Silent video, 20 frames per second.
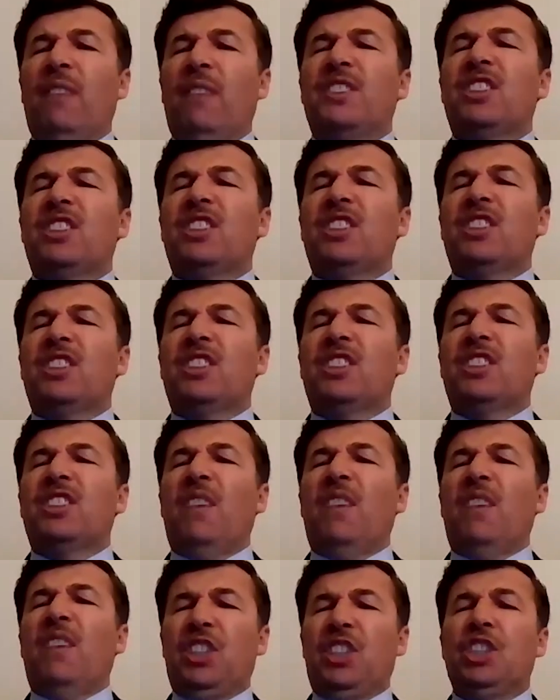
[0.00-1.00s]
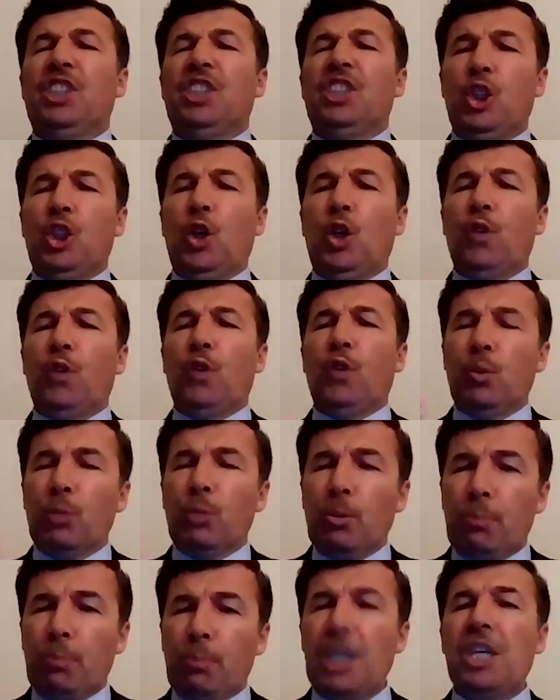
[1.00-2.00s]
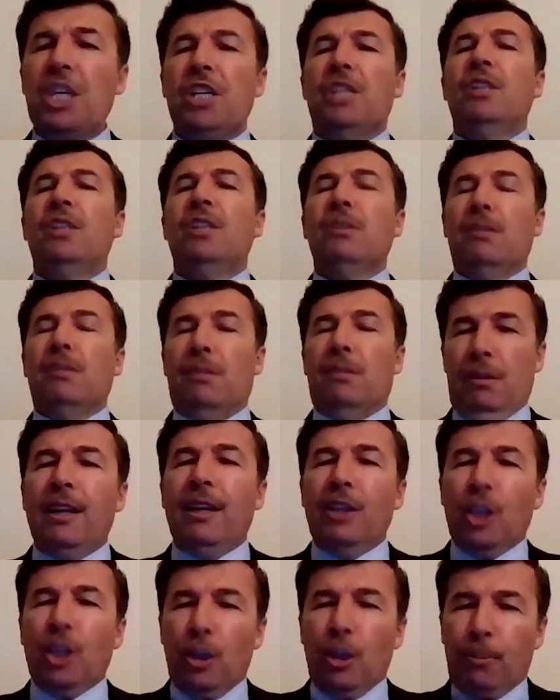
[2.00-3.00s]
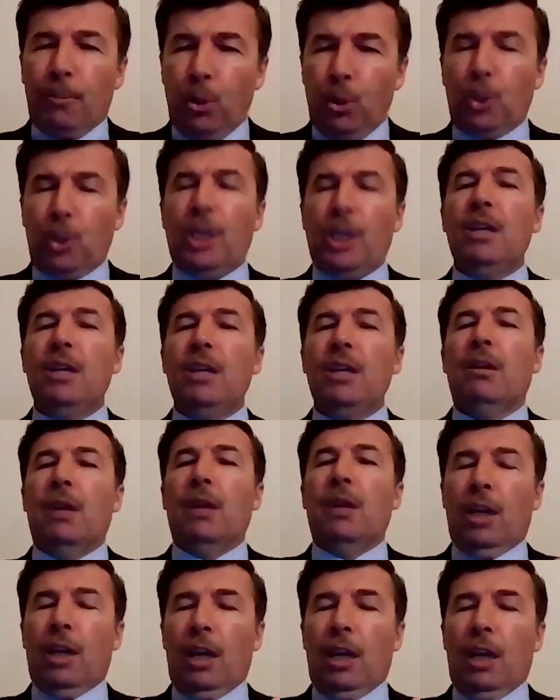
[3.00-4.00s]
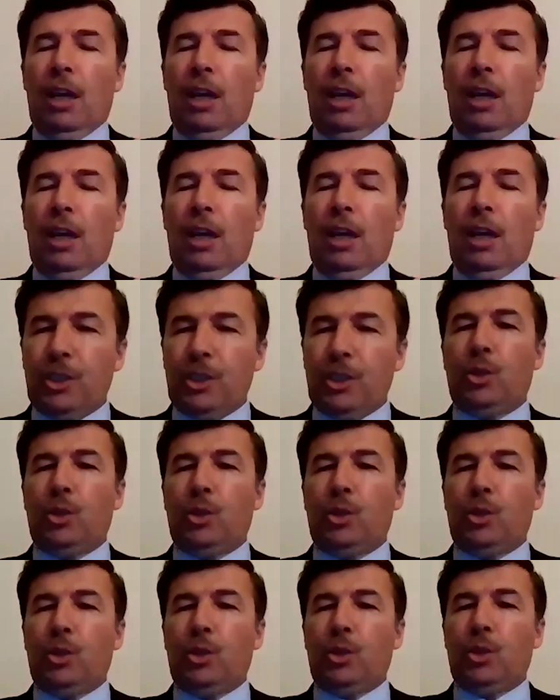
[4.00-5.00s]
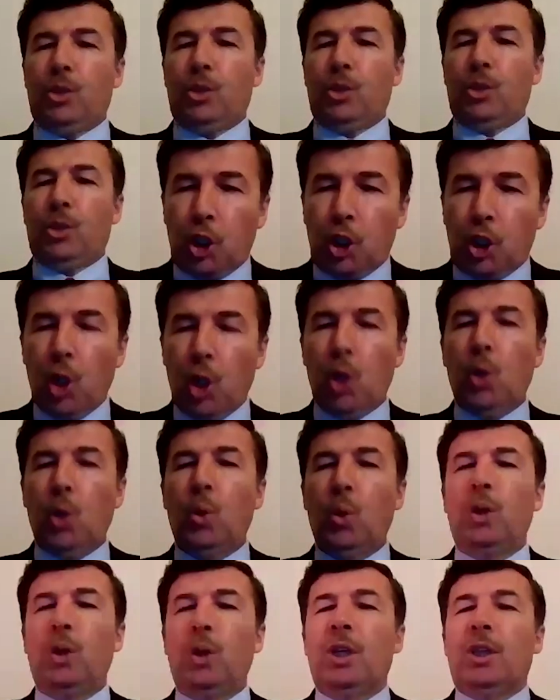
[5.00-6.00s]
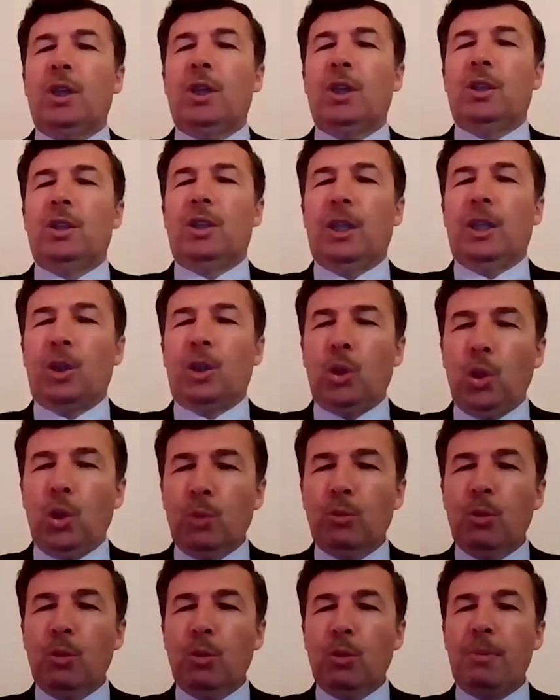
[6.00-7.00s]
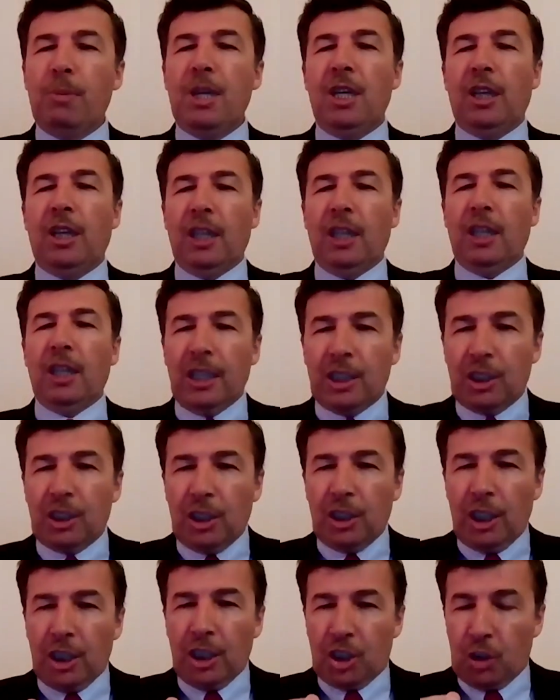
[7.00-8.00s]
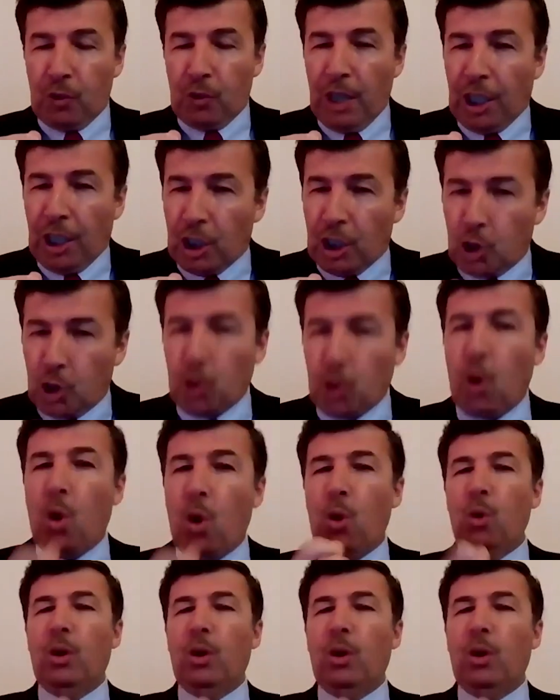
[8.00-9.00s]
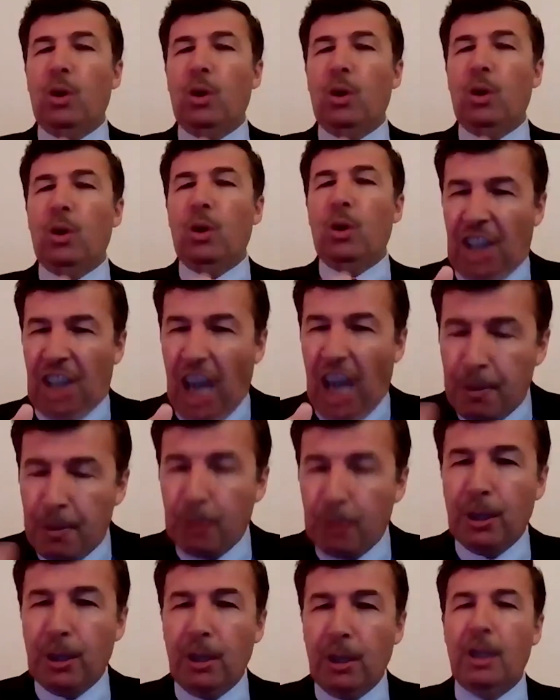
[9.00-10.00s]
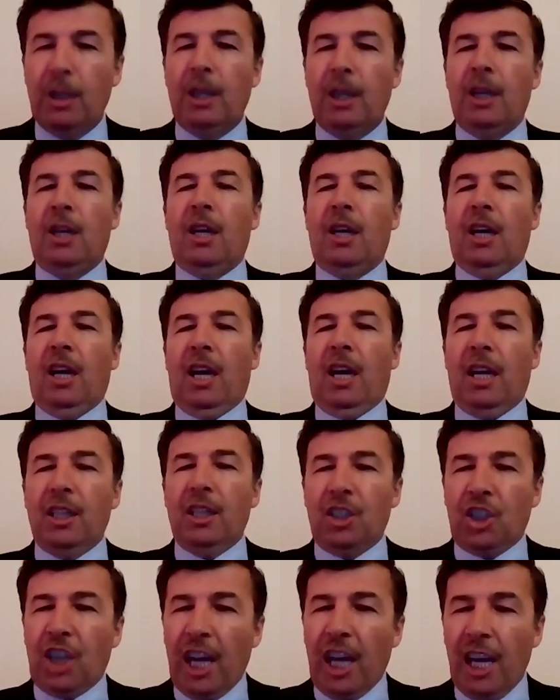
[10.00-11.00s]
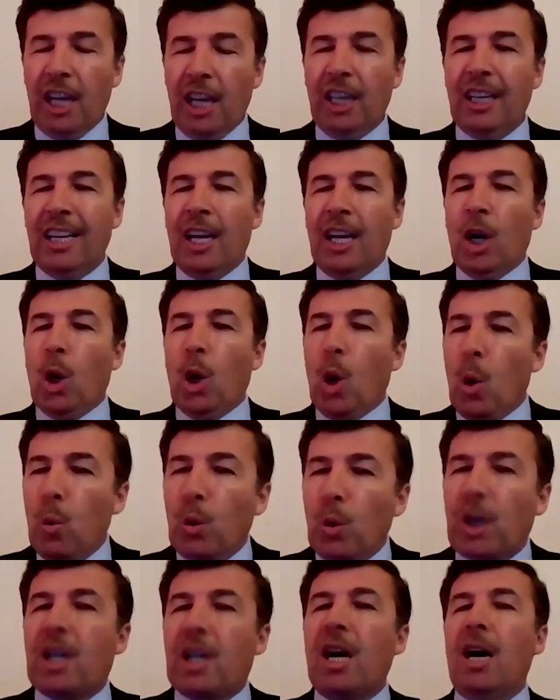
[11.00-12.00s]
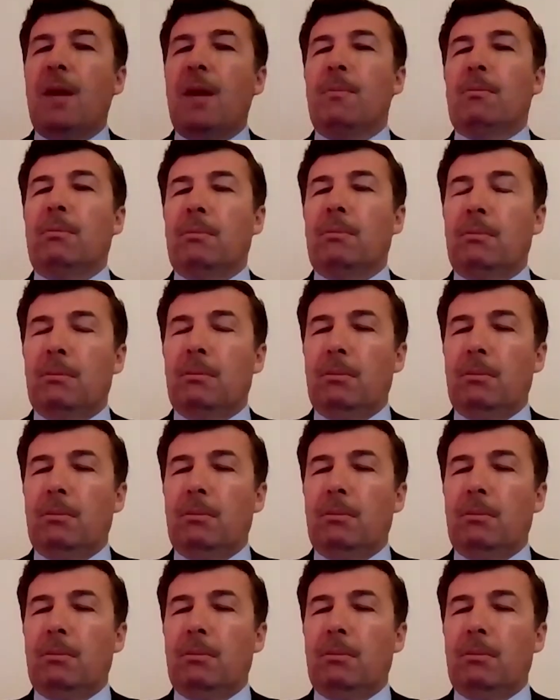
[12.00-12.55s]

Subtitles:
self-sufficiency of human being and putting all the efforts to show that human being is very strong, very capable, and can overcome